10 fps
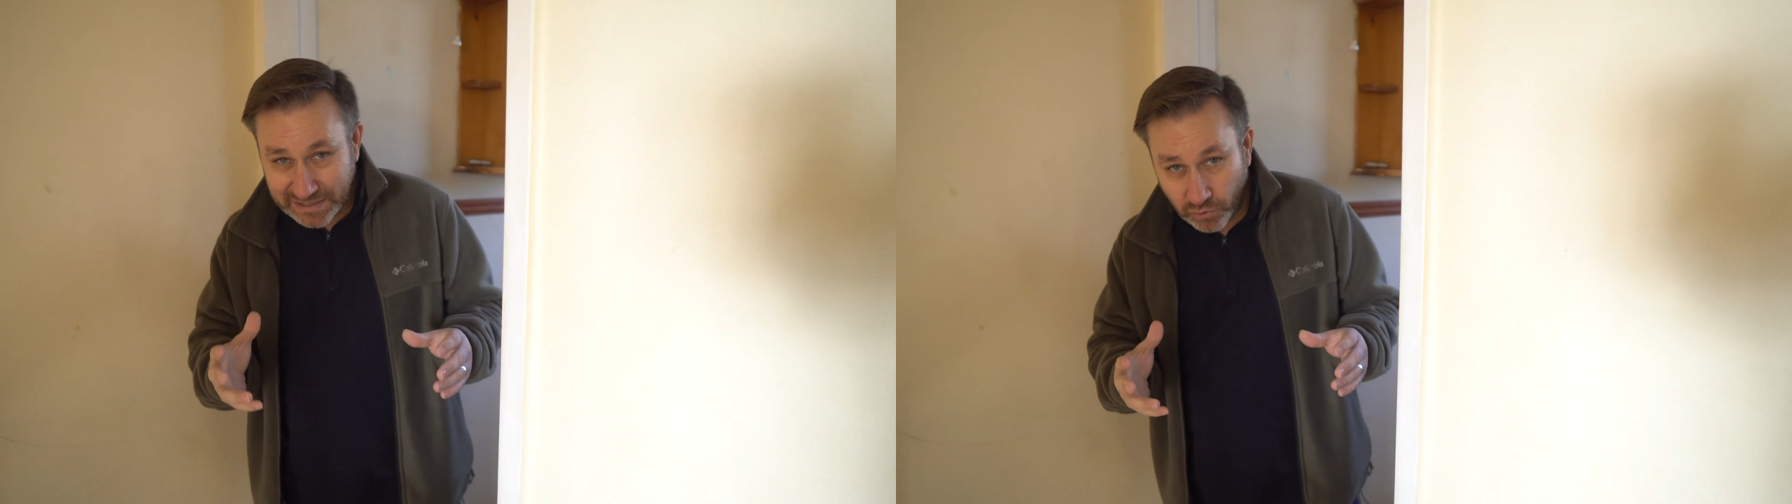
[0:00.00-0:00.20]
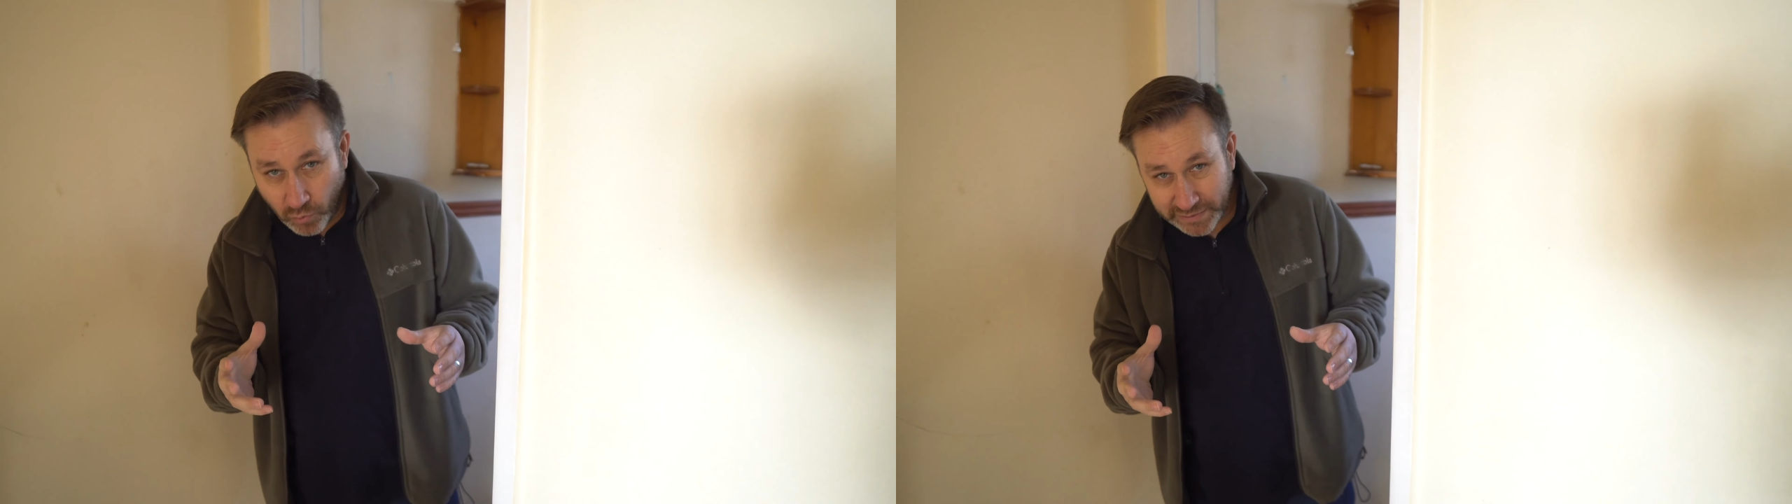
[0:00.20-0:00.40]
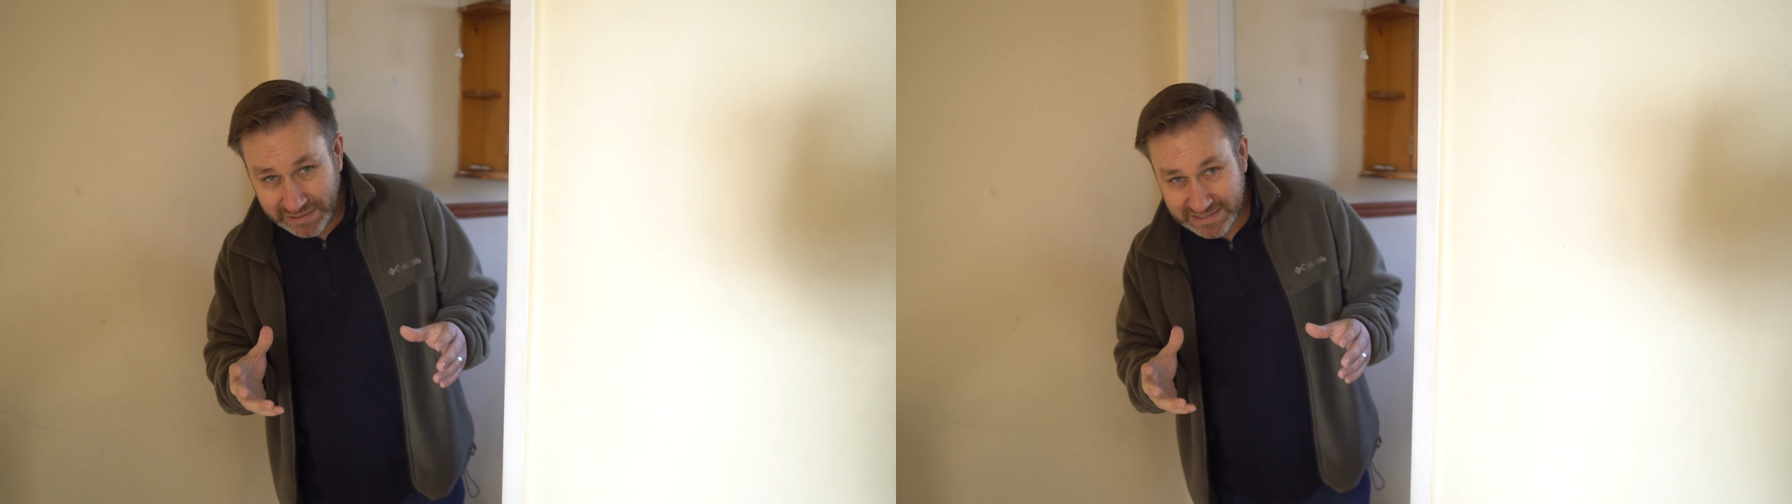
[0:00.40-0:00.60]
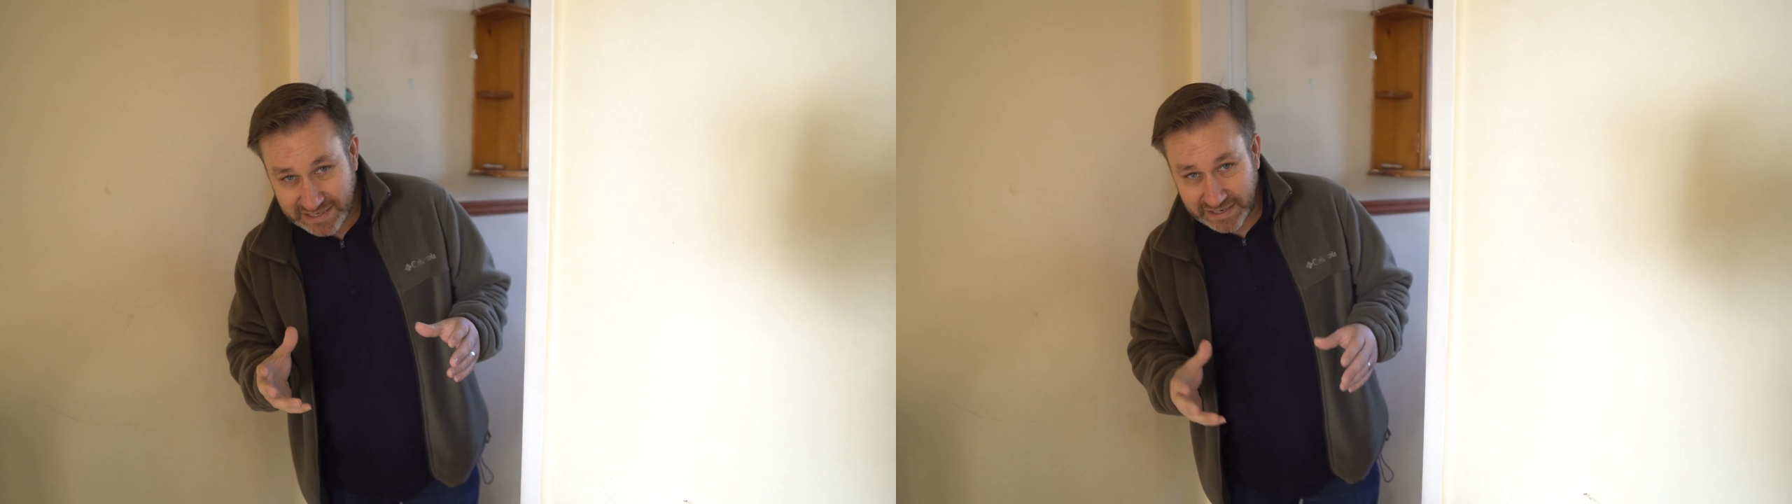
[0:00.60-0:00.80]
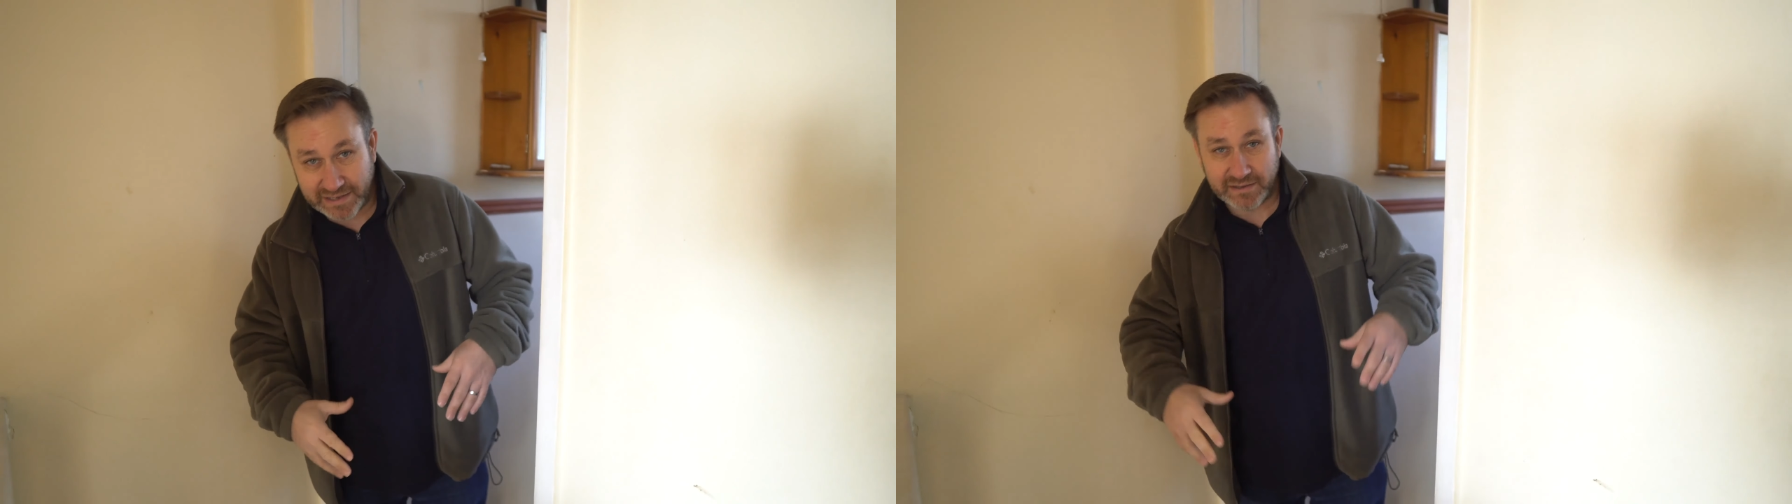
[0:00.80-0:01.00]
it or we're going to
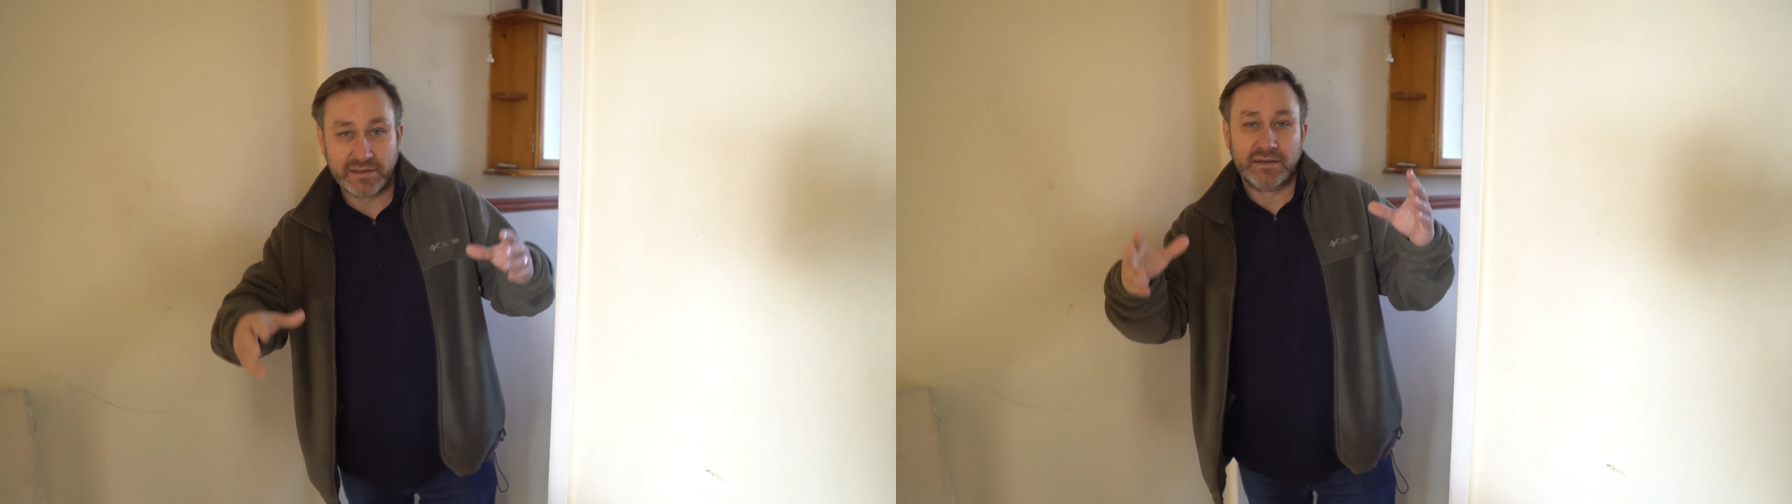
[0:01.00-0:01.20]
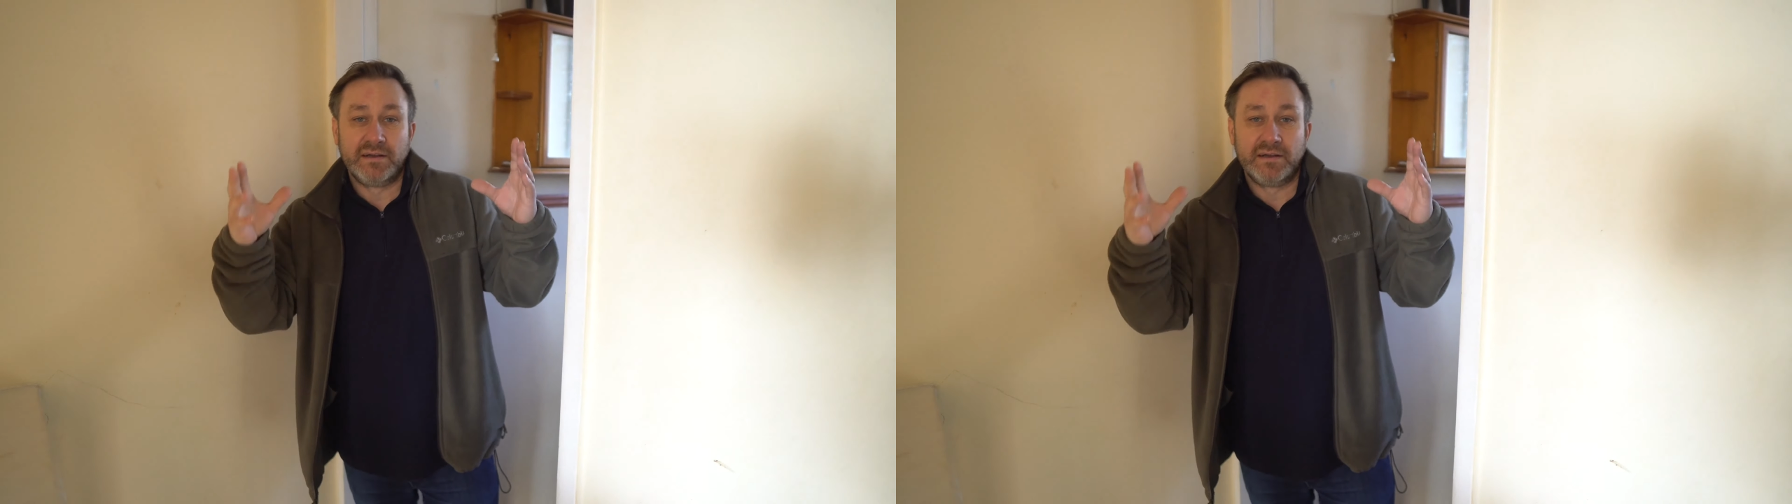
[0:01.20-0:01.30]
sell it.